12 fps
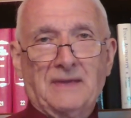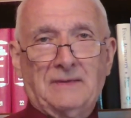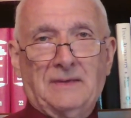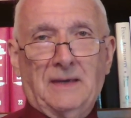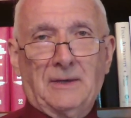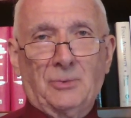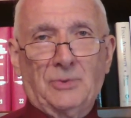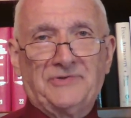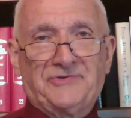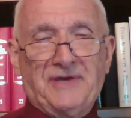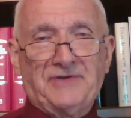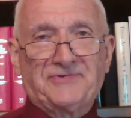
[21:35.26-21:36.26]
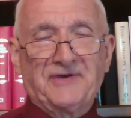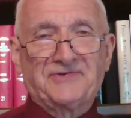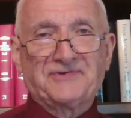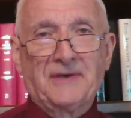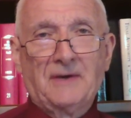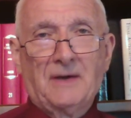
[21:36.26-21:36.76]
Here with
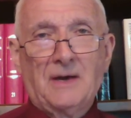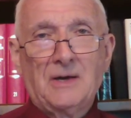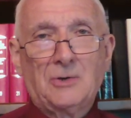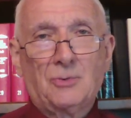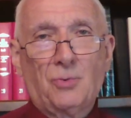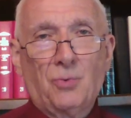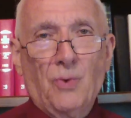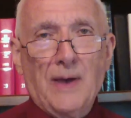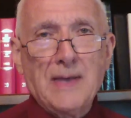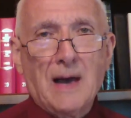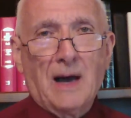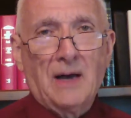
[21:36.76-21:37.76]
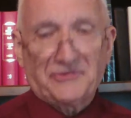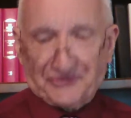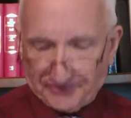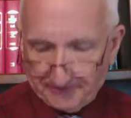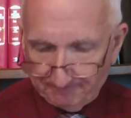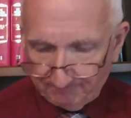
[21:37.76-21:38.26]
Jesus,
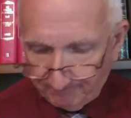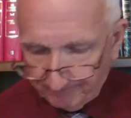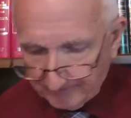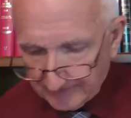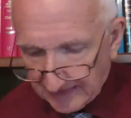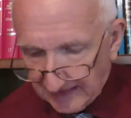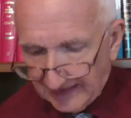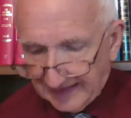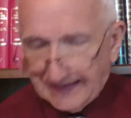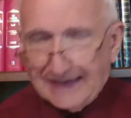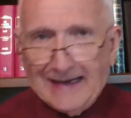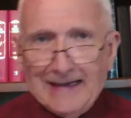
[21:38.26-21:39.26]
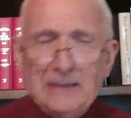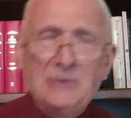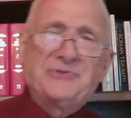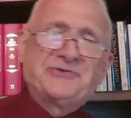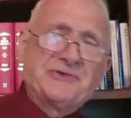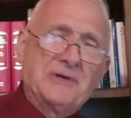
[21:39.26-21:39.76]
huios.
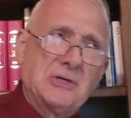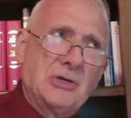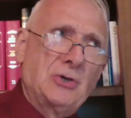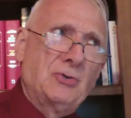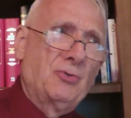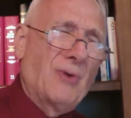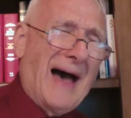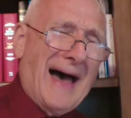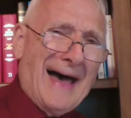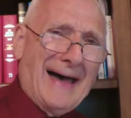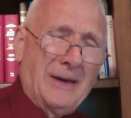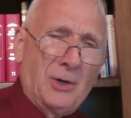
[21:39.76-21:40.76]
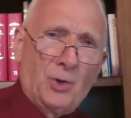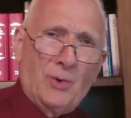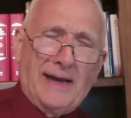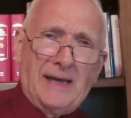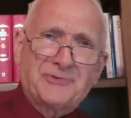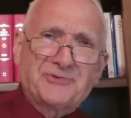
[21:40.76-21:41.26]
H U I O
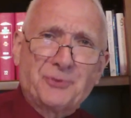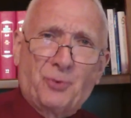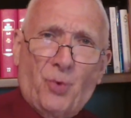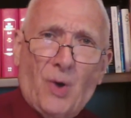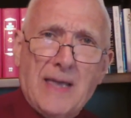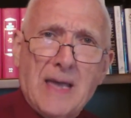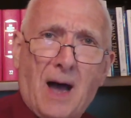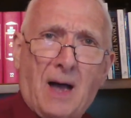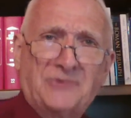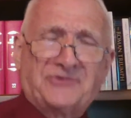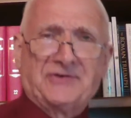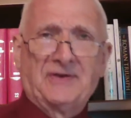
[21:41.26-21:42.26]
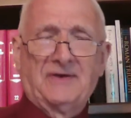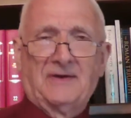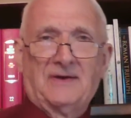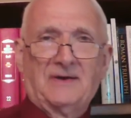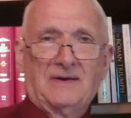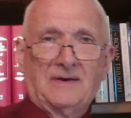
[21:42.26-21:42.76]
S, huios.
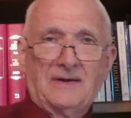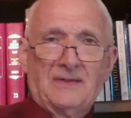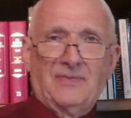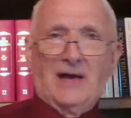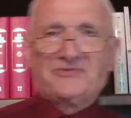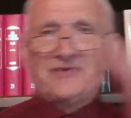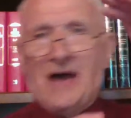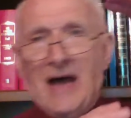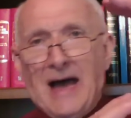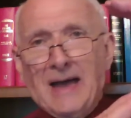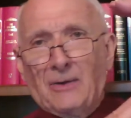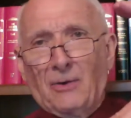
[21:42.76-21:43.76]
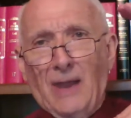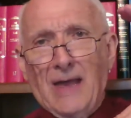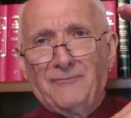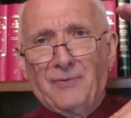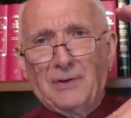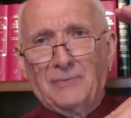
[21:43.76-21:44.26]
That's a higher
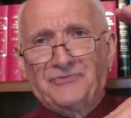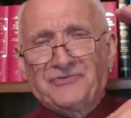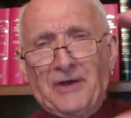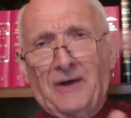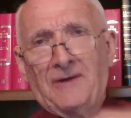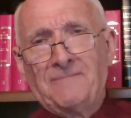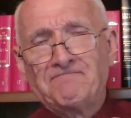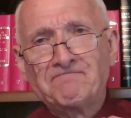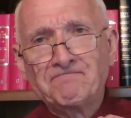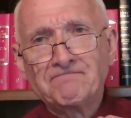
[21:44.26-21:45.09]
level of son.